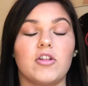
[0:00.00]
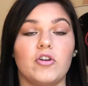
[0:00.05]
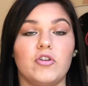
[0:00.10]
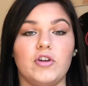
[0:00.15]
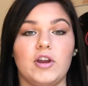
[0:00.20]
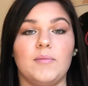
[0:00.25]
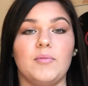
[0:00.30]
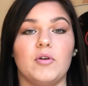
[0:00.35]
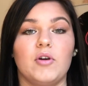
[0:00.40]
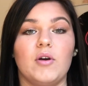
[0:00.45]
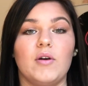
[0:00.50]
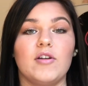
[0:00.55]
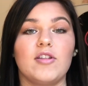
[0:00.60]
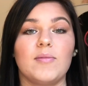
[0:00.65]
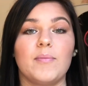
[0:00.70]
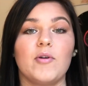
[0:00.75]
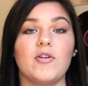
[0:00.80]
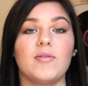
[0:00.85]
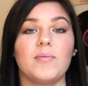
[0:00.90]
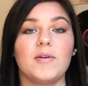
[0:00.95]
or Nibiru, is
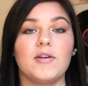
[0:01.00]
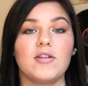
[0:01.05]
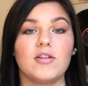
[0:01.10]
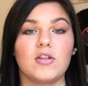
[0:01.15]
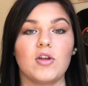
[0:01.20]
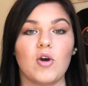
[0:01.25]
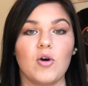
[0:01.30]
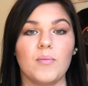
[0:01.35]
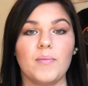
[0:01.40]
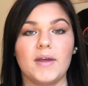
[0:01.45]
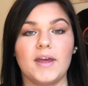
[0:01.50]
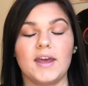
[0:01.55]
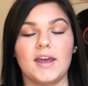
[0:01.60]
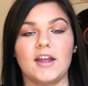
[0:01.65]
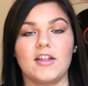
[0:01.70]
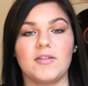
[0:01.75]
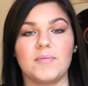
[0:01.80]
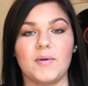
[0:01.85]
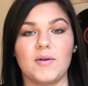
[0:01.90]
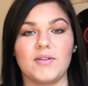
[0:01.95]
supposed to be so big
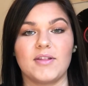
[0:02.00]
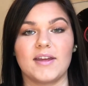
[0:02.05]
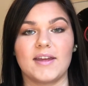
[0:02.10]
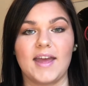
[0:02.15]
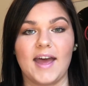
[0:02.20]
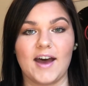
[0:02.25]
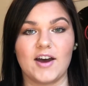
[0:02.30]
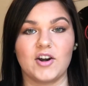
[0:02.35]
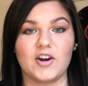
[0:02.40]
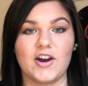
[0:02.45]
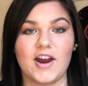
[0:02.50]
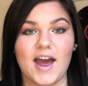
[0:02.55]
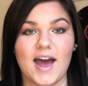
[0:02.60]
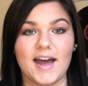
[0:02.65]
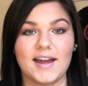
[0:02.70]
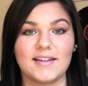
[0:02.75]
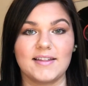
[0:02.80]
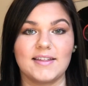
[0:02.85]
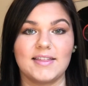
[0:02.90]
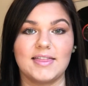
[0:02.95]
it's supposed to
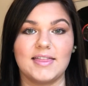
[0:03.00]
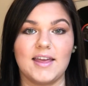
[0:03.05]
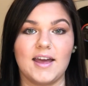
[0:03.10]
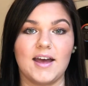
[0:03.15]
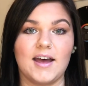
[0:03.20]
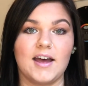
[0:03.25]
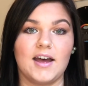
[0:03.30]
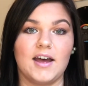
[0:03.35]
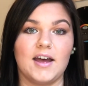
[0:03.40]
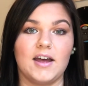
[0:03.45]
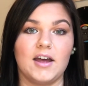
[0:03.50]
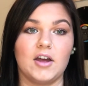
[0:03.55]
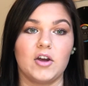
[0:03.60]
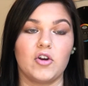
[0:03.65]
counteract the